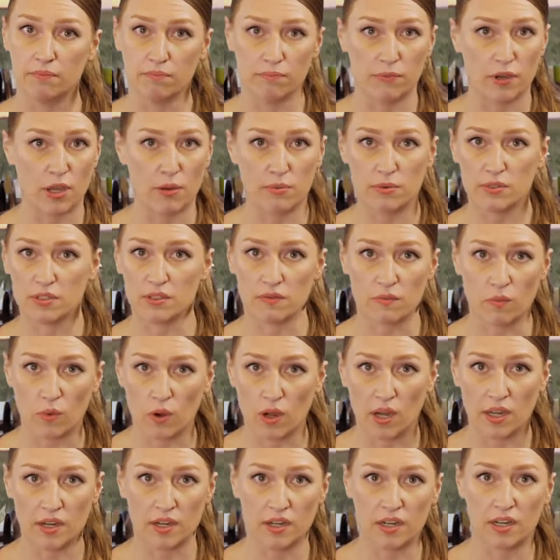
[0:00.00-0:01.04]
bubbles of
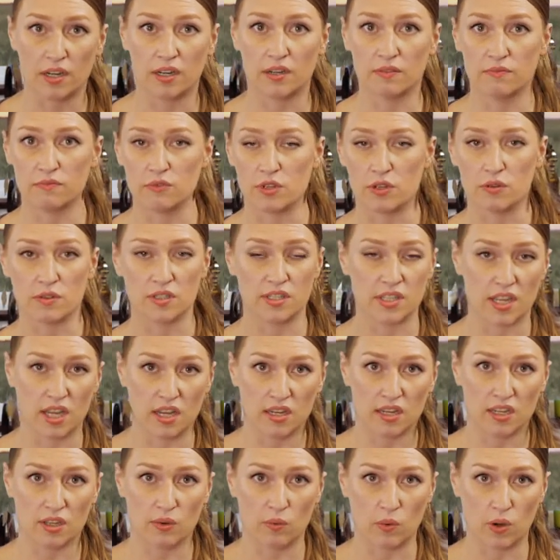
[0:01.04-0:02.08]
water, no
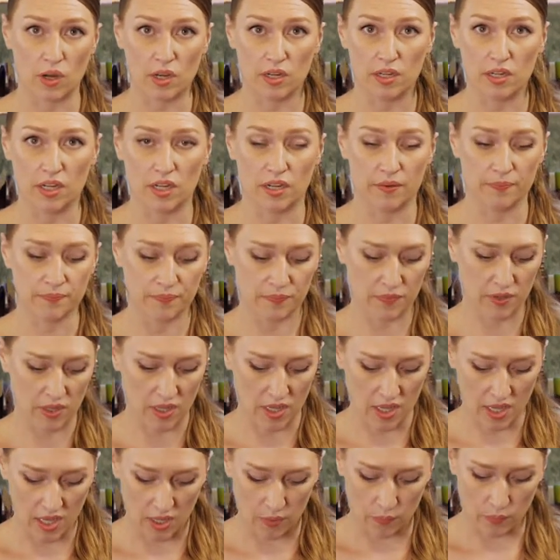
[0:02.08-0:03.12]
standing water.
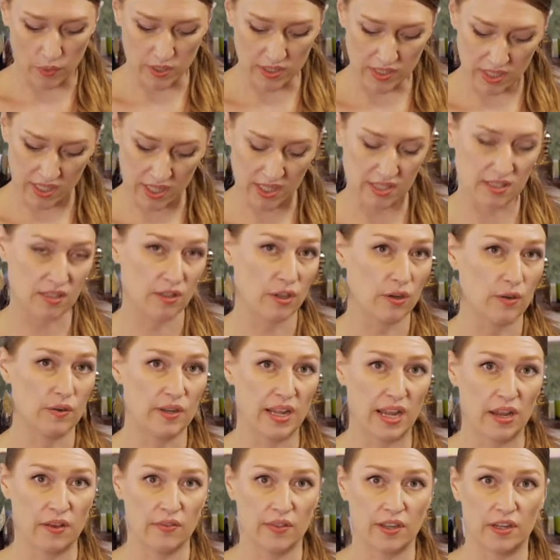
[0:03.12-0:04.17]
And once it gets low
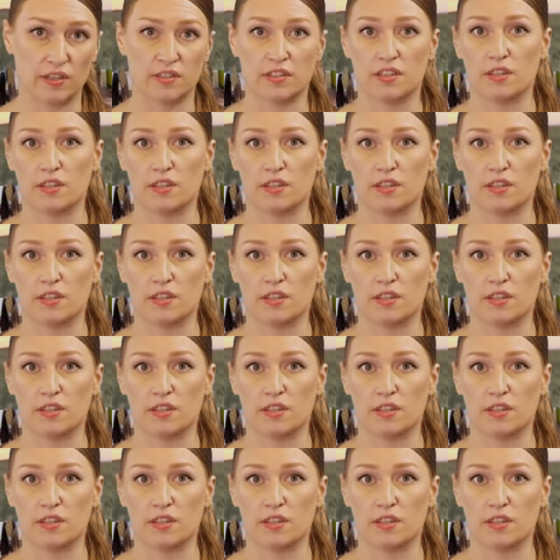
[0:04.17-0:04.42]
down there to